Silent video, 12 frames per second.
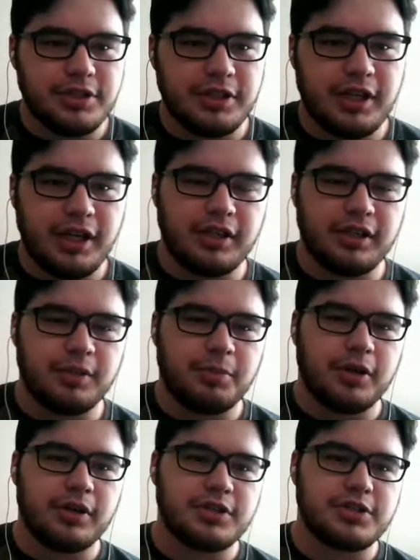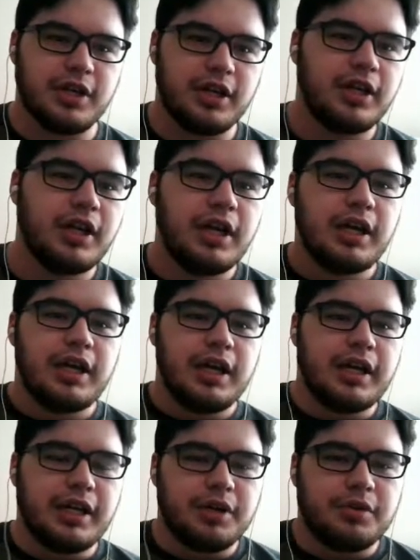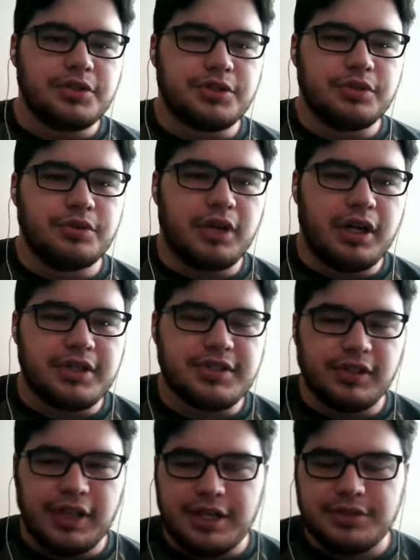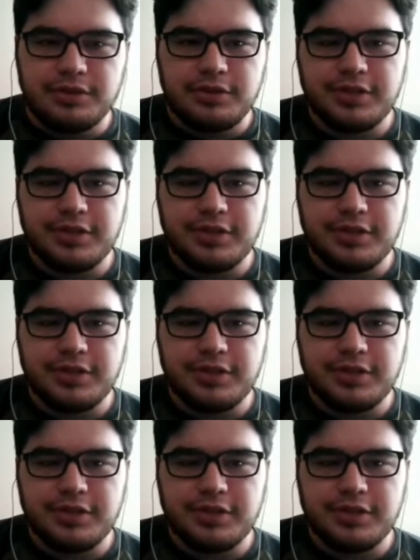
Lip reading: and then I can click Parting Shot and go into Salazzle.